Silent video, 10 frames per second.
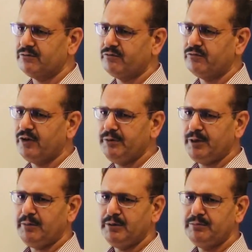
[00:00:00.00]
What
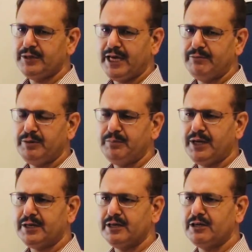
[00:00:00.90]
problem can be
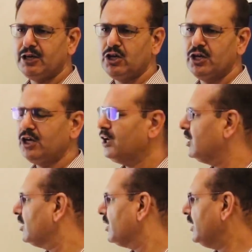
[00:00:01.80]
picked
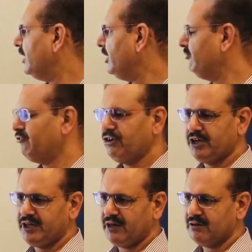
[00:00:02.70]
in
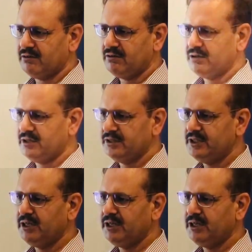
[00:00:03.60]
trachea? There